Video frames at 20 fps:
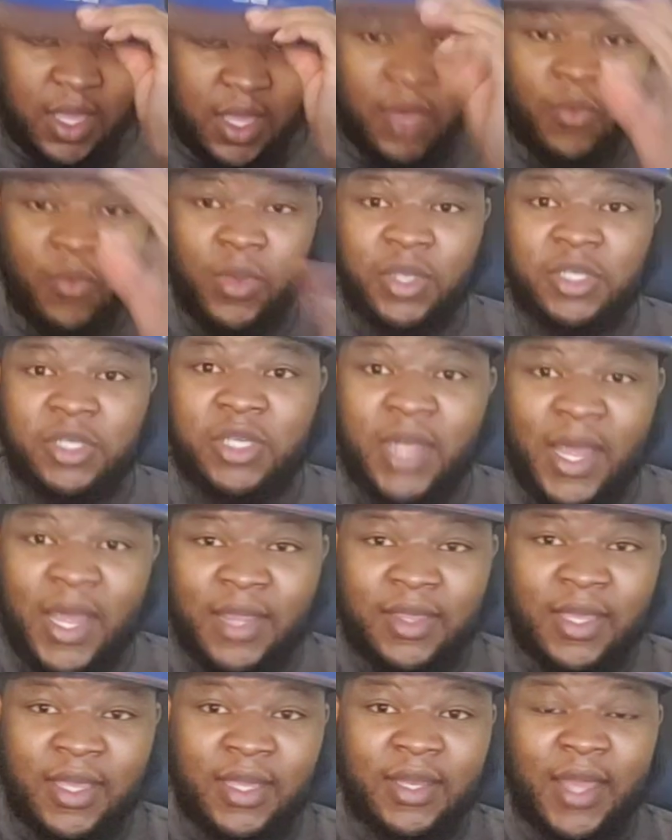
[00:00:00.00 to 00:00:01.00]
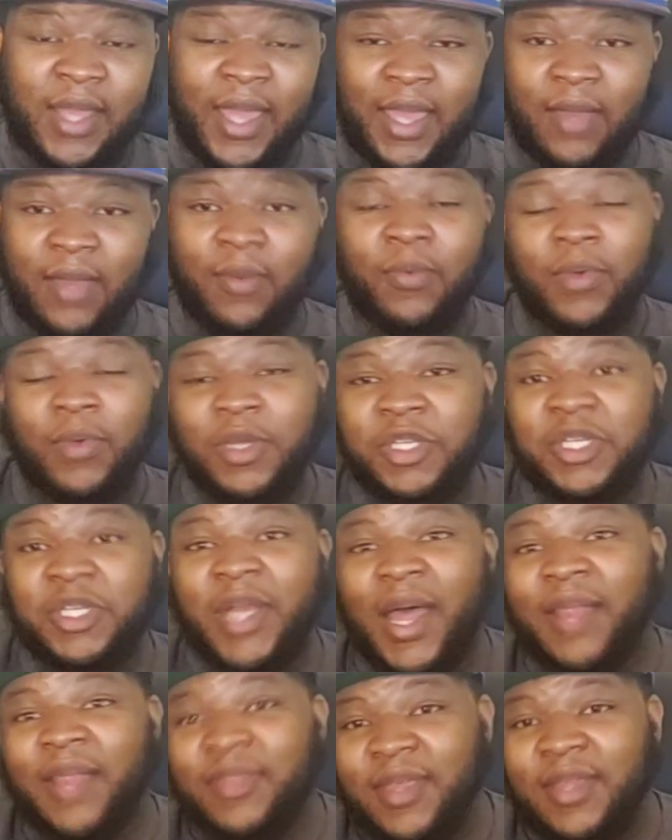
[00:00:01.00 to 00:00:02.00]
And when should I think they when
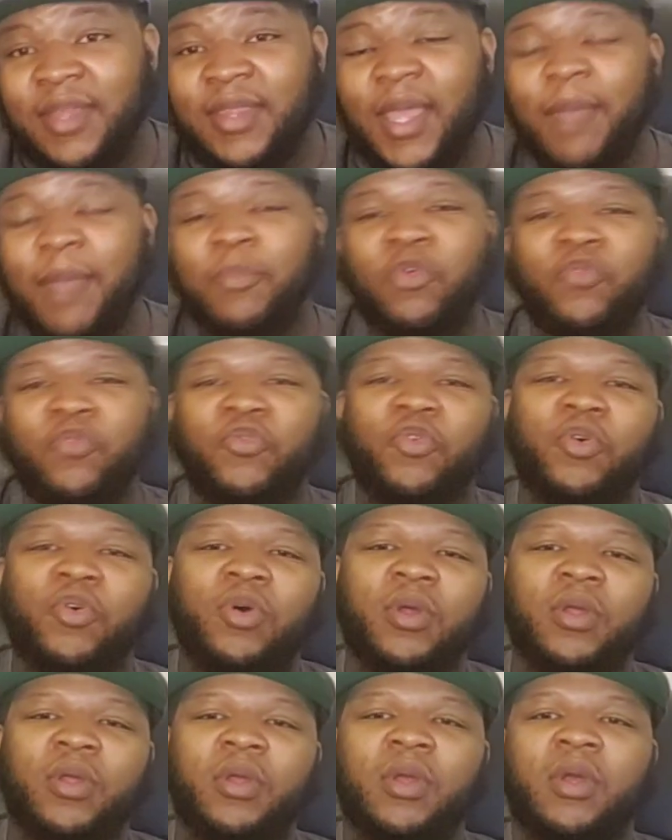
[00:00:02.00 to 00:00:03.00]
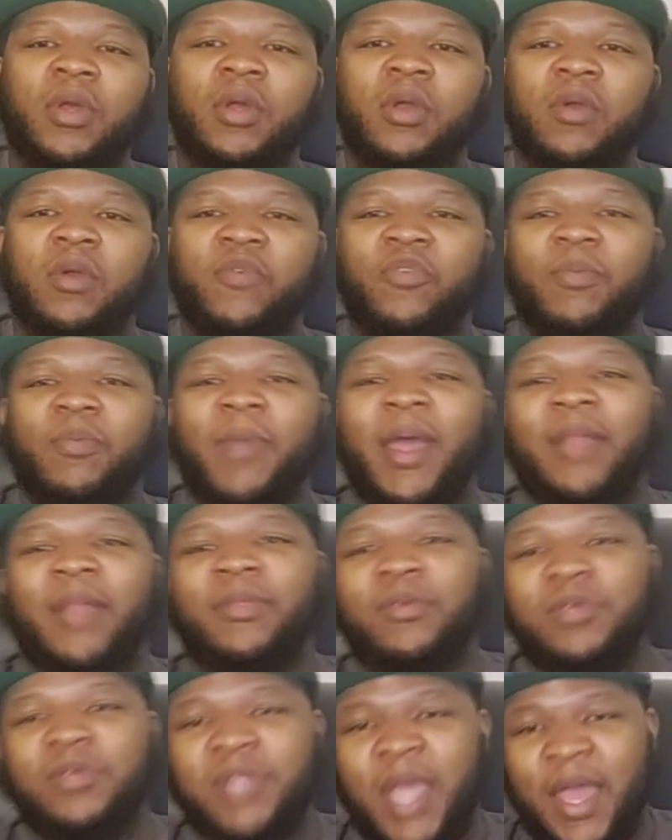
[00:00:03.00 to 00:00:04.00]
should I think they move on from
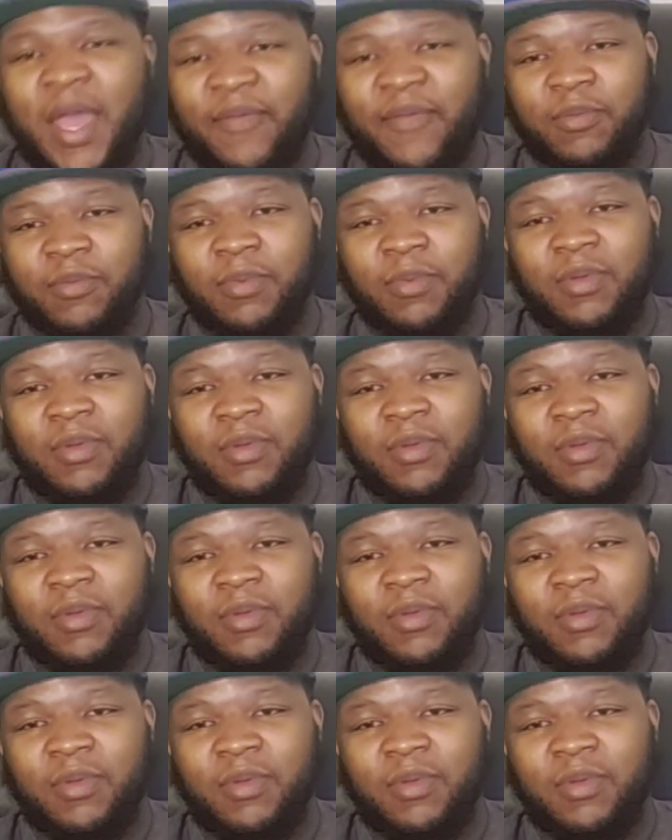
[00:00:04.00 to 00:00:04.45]
Matthew Stafford?